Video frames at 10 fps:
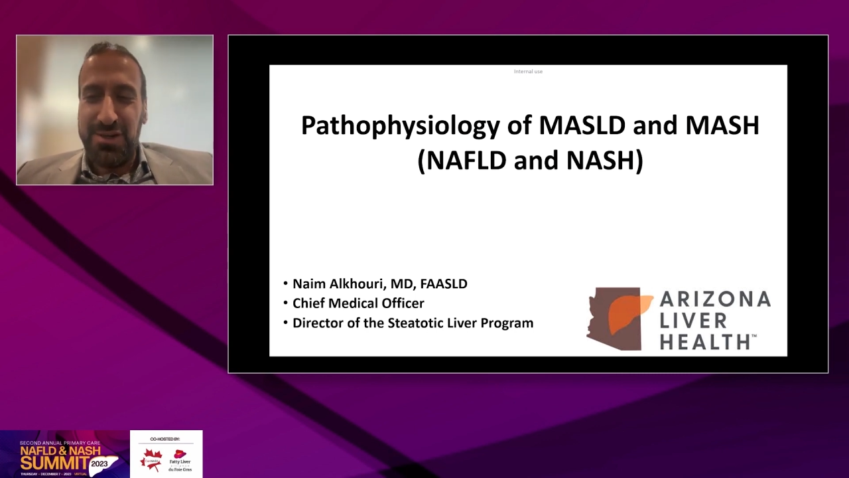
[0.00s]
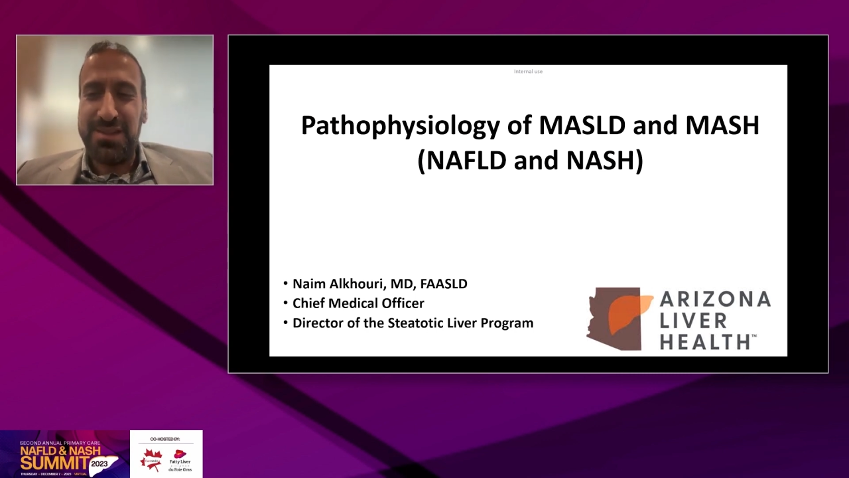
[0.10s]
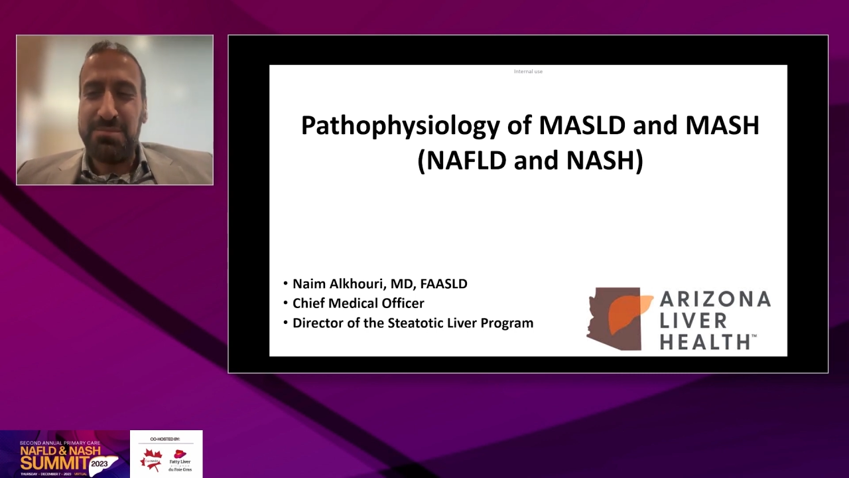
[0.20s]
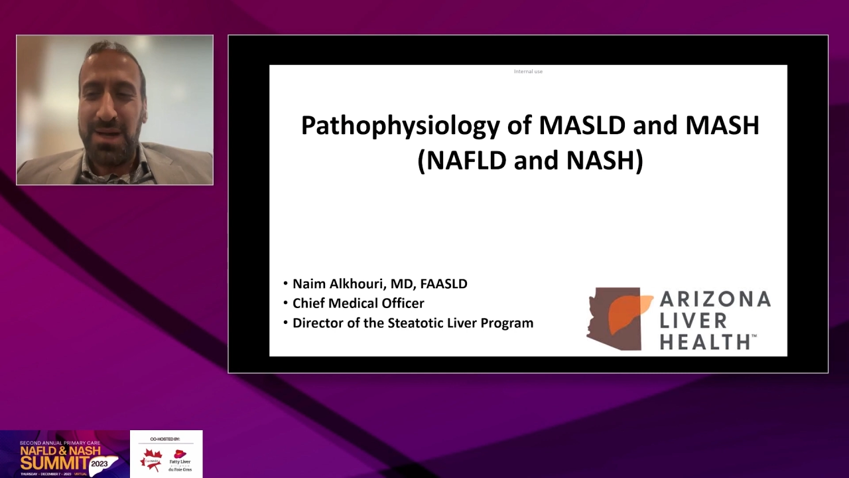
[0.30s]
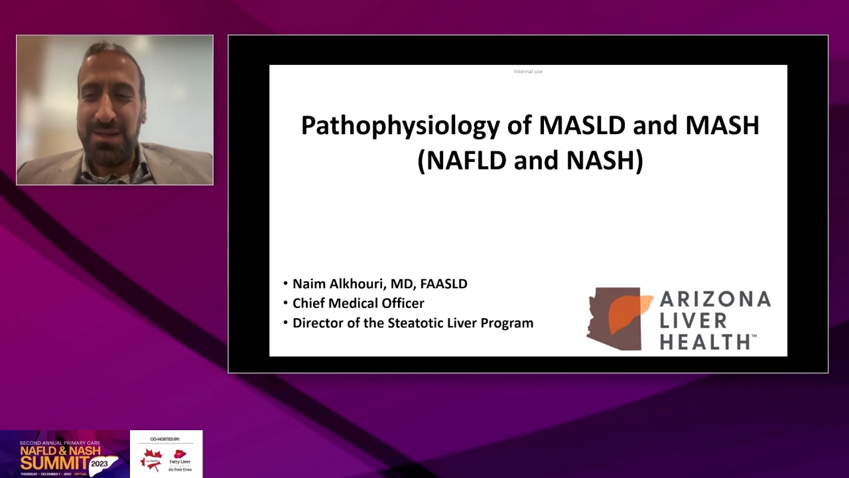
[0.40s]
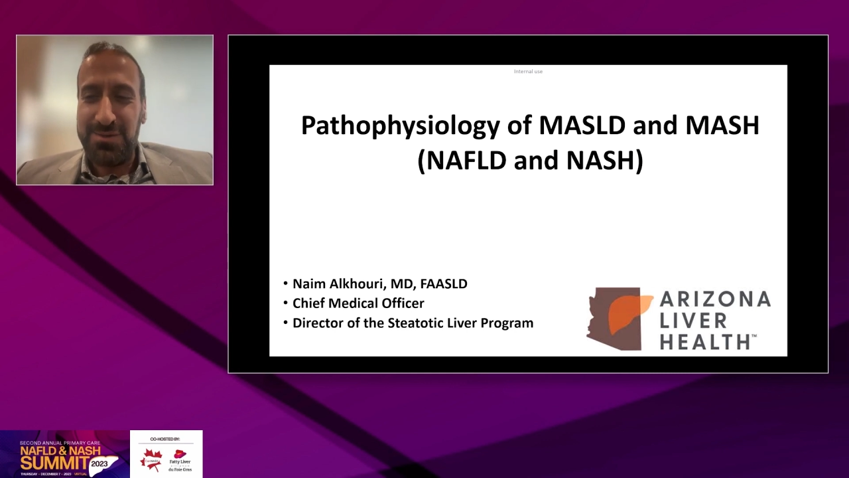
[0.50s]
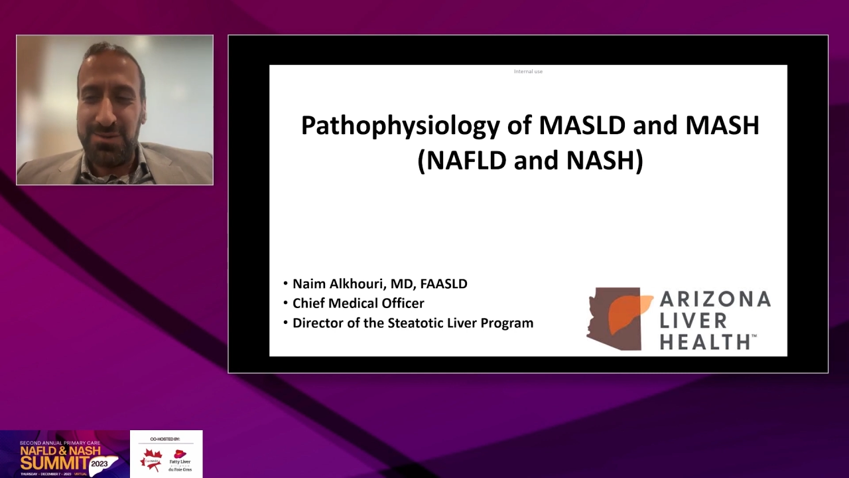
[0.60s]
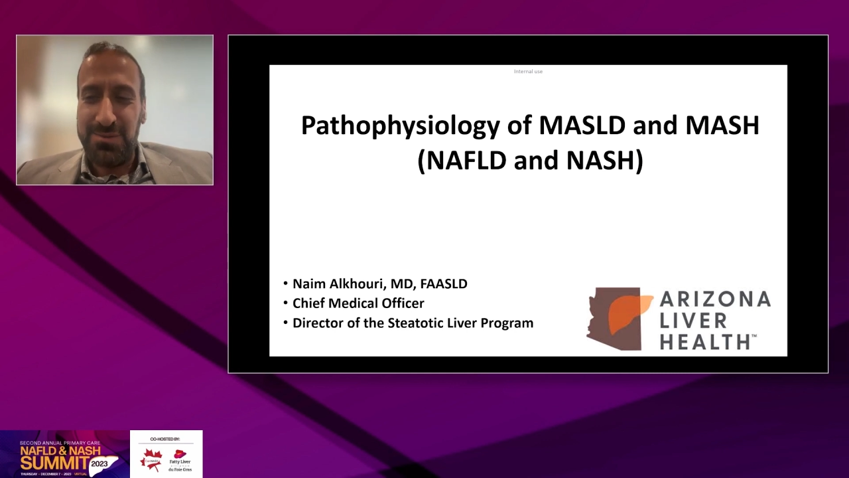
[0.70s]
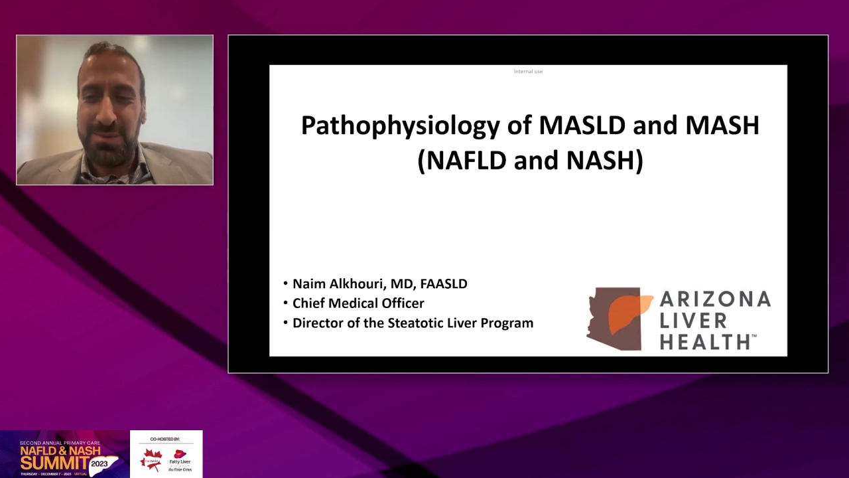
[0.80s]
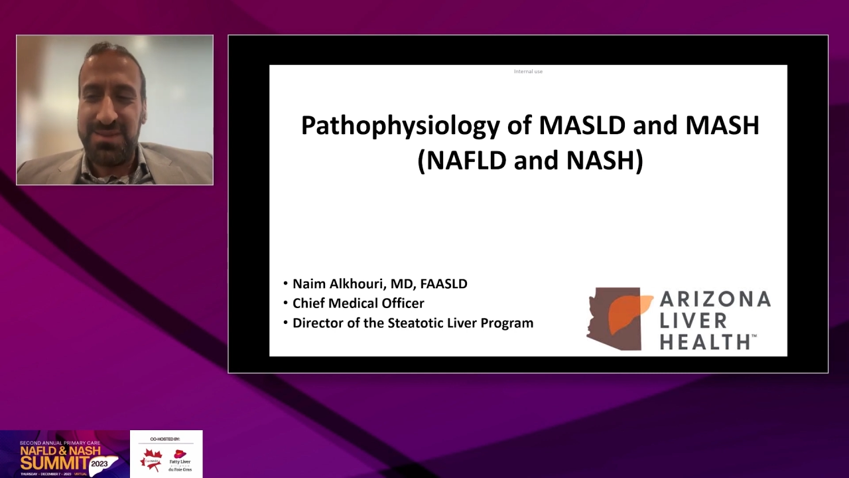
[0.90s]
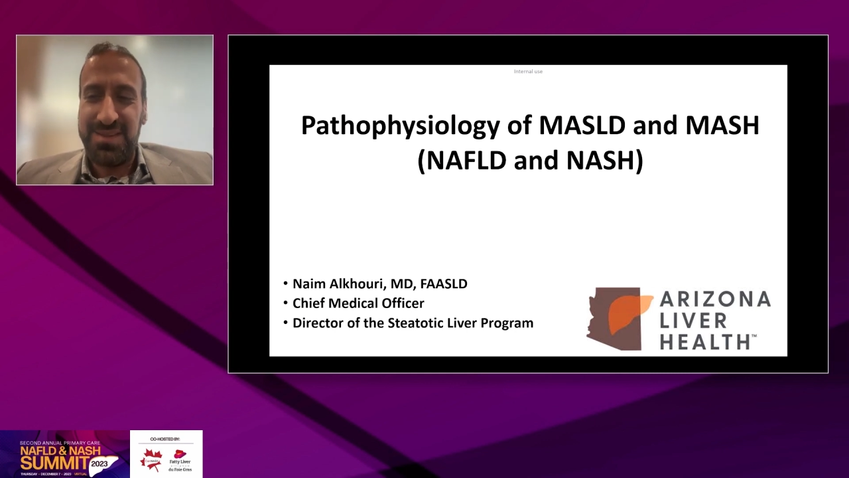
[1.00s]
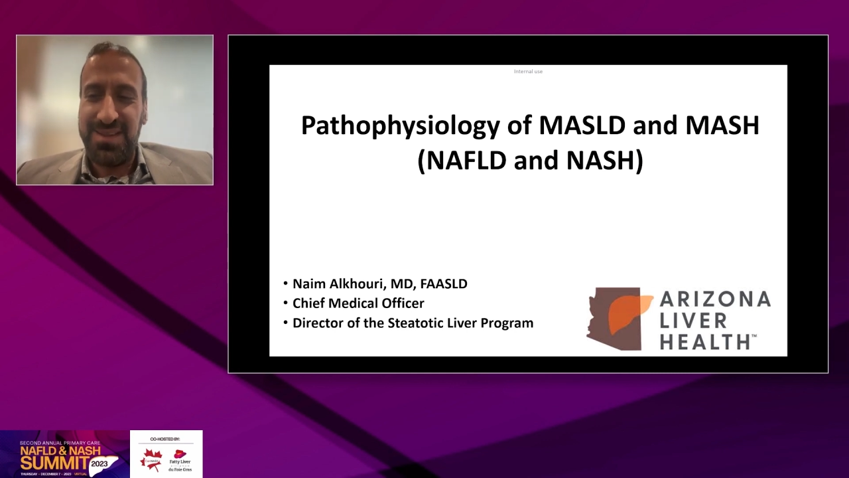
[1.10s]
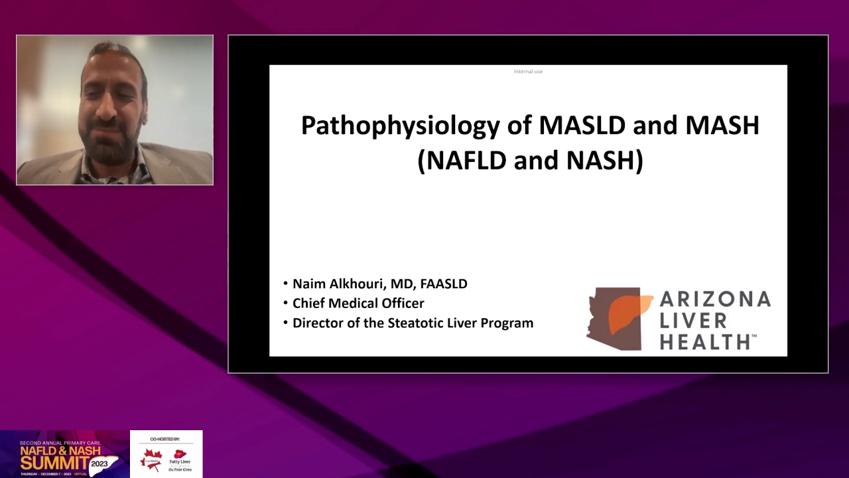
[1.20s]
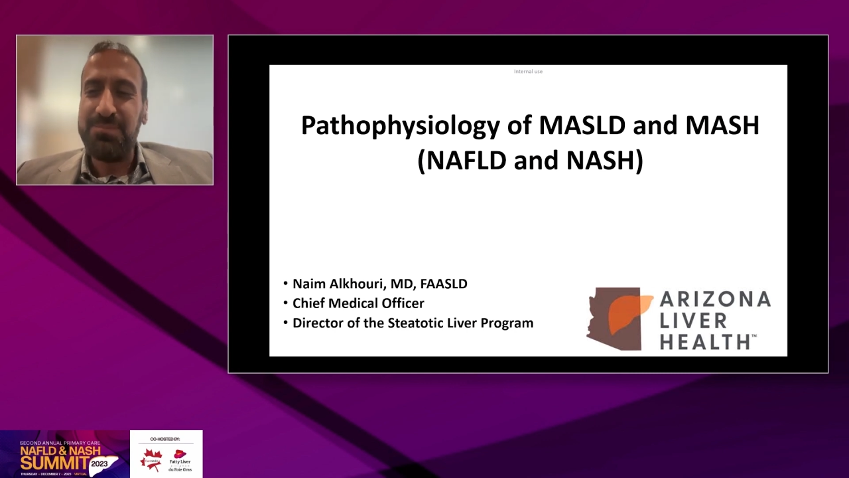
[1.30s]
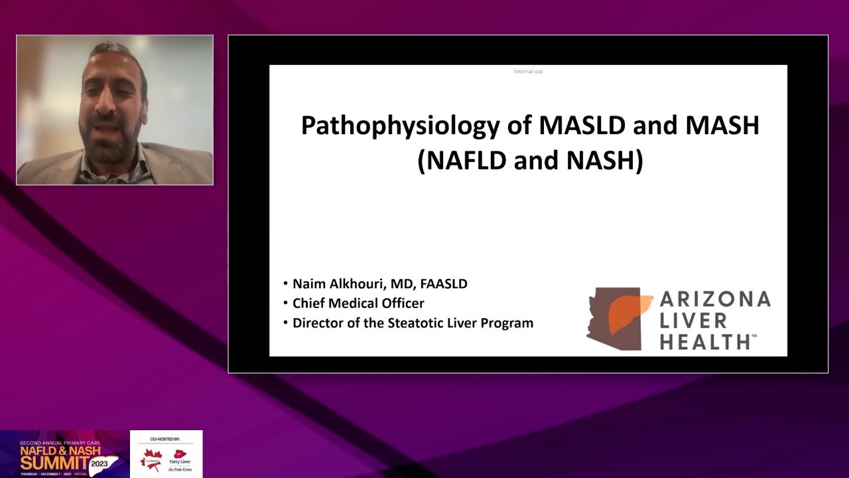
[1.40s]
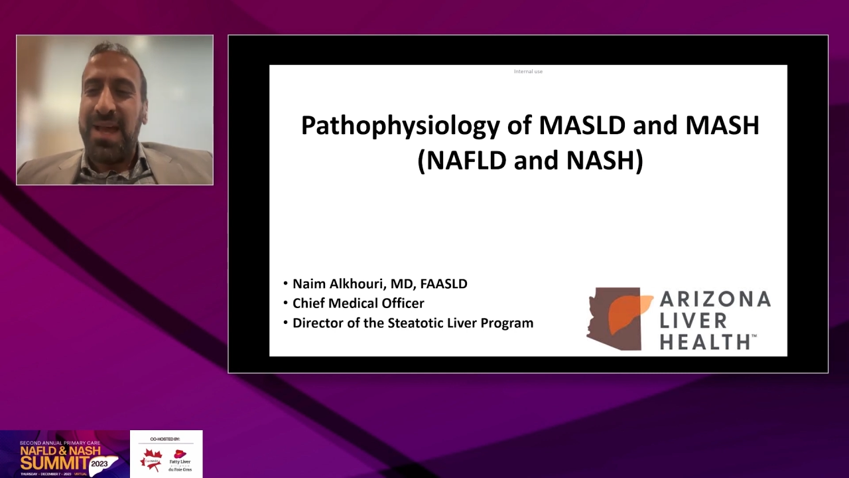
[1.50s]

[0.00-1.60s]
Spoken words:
friend Michael Batil